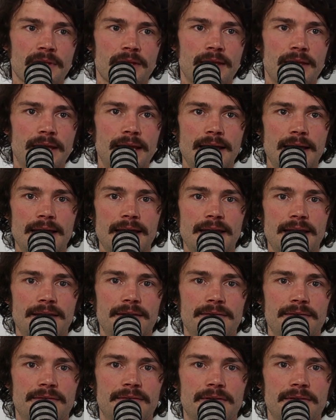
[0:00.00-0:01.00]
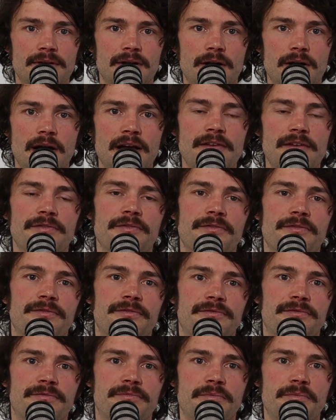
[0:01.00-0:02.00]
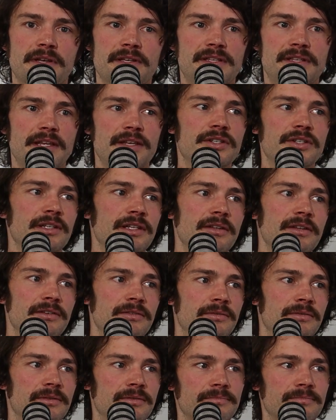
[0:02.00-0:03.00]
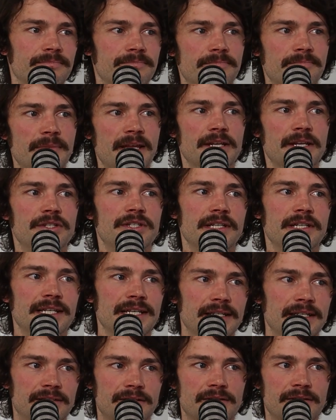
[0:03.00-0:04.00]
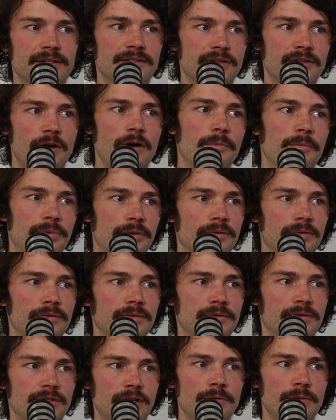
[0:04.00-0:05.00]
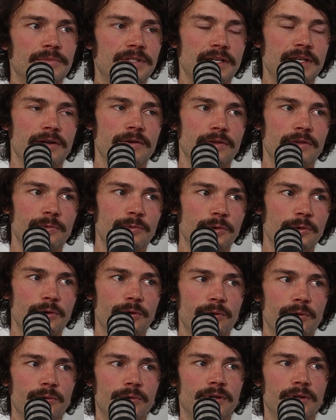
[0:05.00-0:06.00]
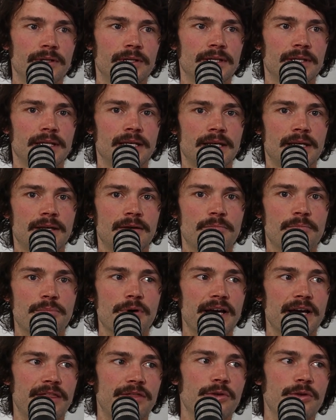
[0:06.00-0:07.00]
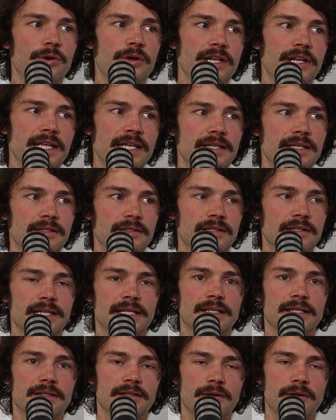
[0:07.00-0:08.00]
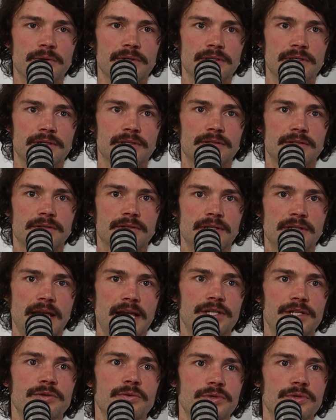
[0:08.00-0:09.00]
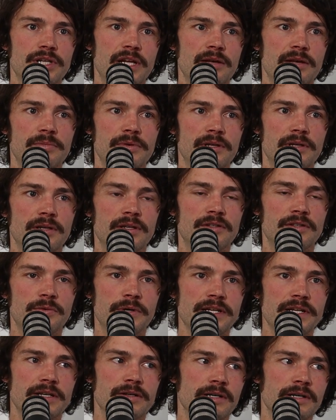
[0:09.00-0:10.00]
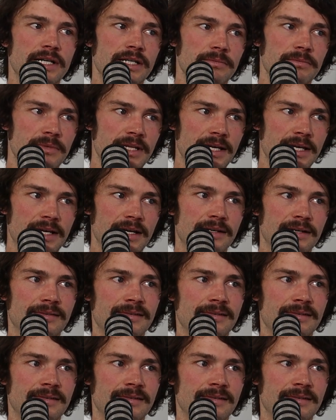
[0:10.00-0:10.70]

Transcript: and I've essentially managed to get to the top tier in the world by 30. Like I was national champion at 29. I'm now